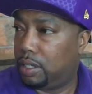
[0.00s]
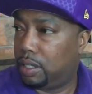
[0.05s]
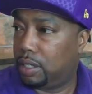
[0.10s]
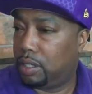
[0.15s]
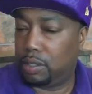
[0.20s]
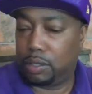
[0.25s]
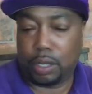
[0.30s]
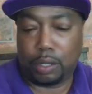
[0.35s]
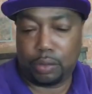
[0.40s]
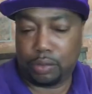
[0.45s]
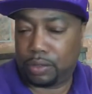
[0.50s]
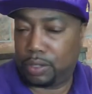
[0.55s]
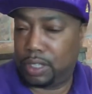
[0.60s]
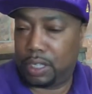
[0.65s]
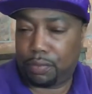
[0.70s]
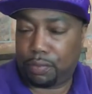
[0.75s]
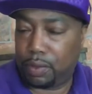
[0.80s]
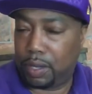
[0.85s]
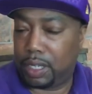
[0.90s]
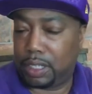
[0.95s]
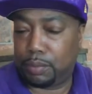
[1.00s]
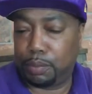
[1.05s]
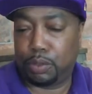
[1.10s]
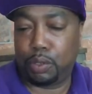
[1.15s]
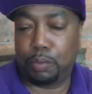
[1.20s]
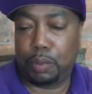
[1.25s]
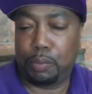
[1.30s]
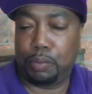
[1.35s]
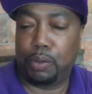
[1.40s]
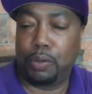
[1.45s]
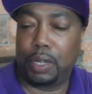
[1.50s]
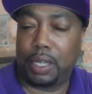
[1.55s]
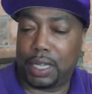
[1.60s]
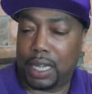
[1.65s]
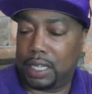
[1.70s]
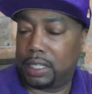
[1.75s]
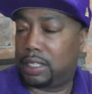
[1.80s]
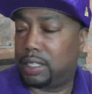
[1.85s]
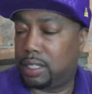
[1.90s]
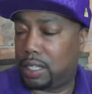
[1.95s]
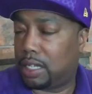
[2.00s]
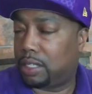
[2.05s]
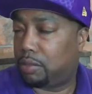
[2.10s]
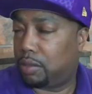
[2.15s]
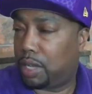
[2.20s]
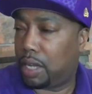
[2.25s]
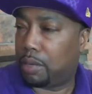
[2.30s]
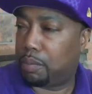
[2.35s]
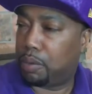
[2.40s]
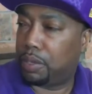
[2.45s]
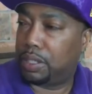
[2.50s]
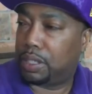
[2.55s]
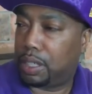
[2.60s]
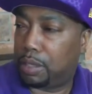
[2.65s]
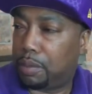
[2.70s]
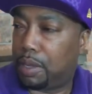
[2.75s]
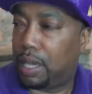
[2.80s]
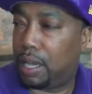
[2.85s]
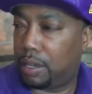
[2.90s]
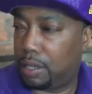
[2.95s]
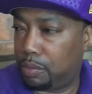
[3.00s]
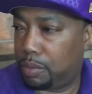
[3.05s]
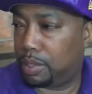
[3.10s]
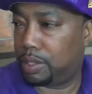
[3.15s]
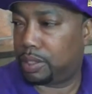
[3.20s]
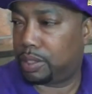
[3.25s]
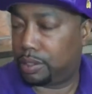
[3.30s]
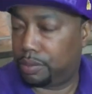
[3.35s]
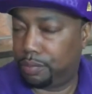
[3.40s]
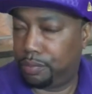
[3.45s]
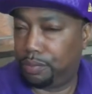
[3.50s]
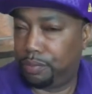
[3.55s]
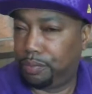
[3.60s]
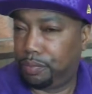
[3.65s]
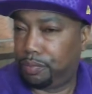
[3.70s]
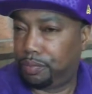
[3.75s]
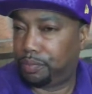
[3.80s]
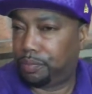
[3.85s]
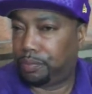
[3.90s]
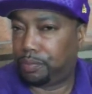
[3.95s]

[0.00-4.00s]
You don't differentiate between people, and that's what I appreciate about how he is.